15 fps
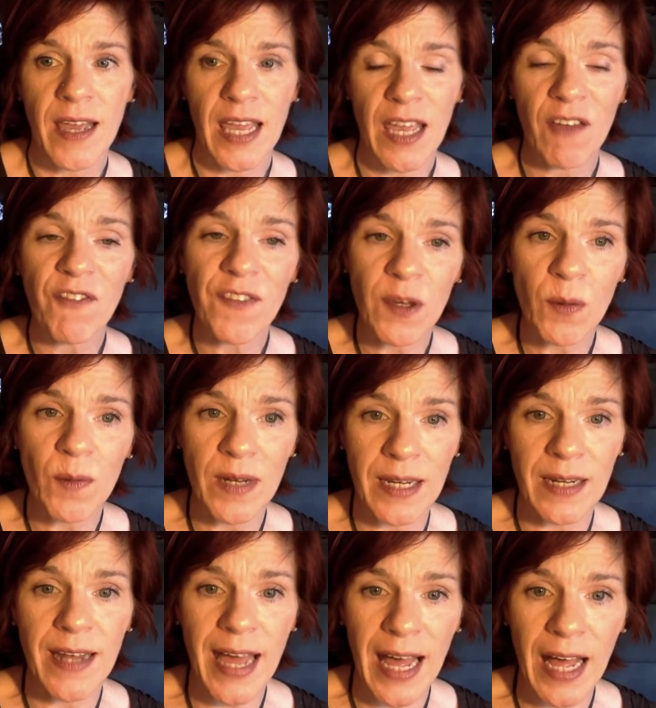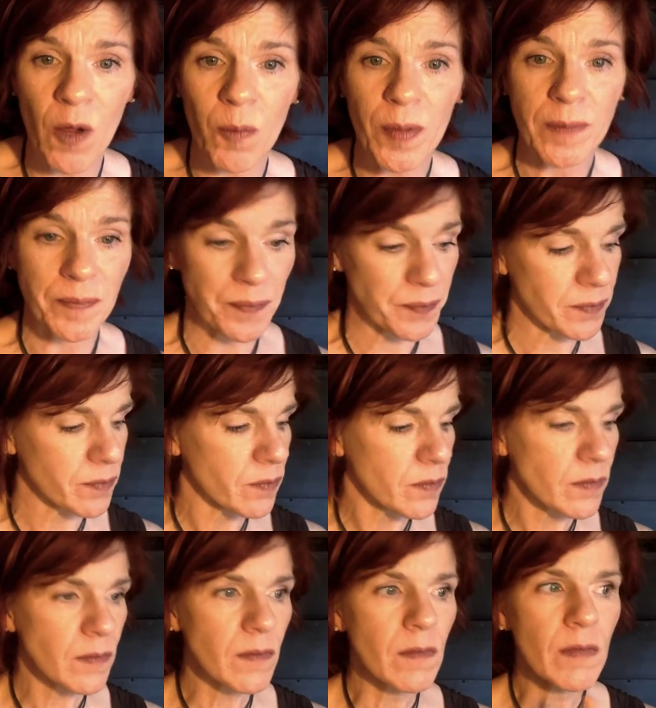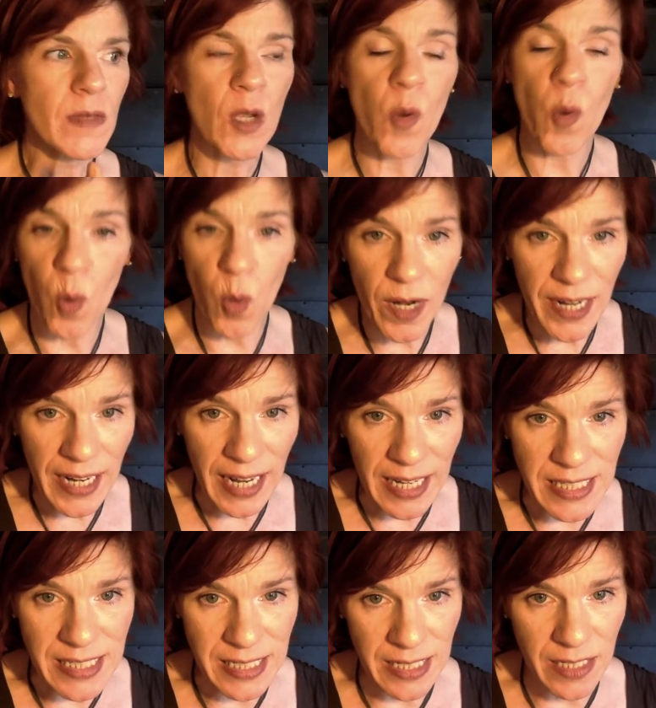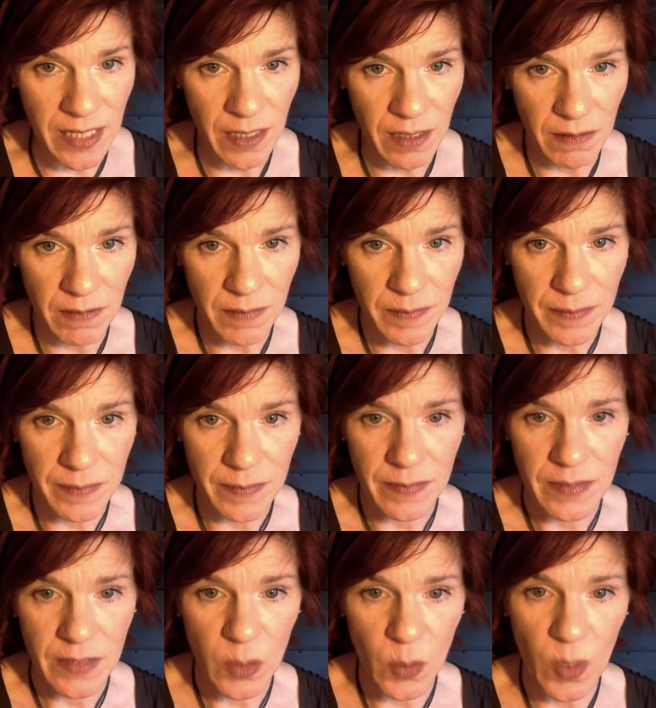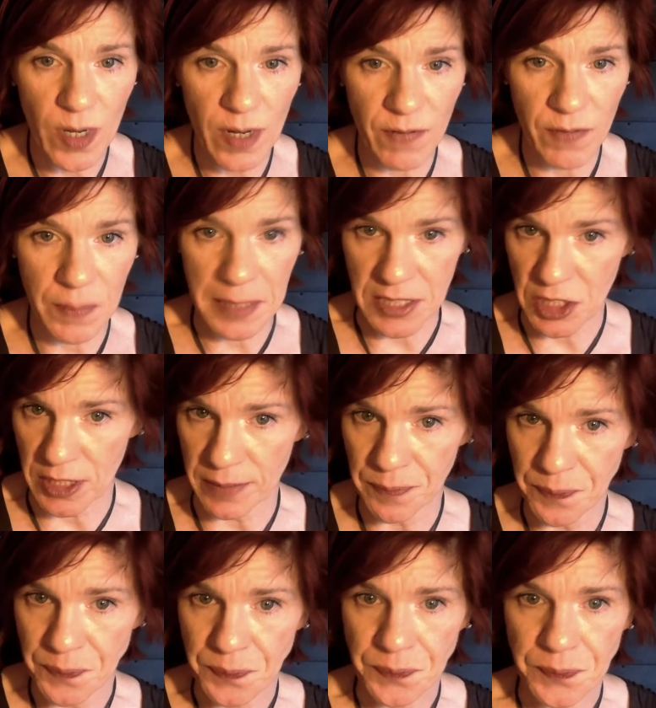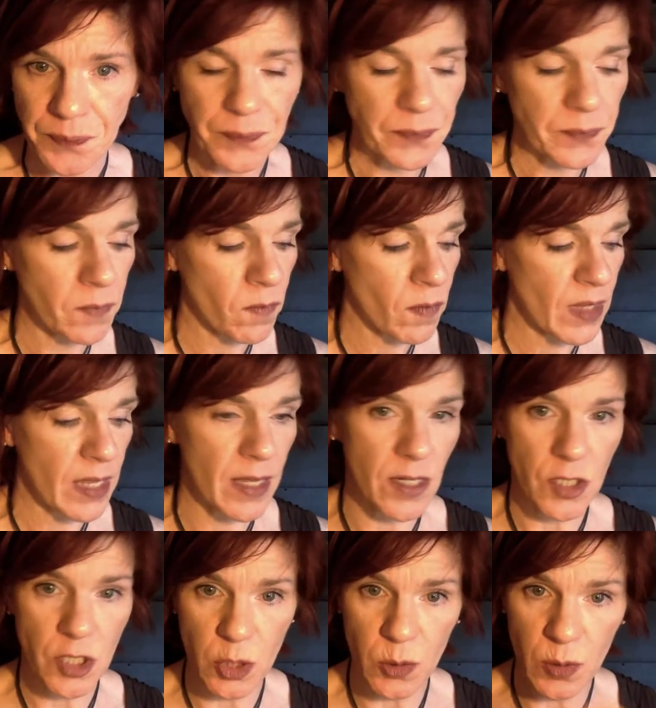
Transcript: If you need help organizing your information into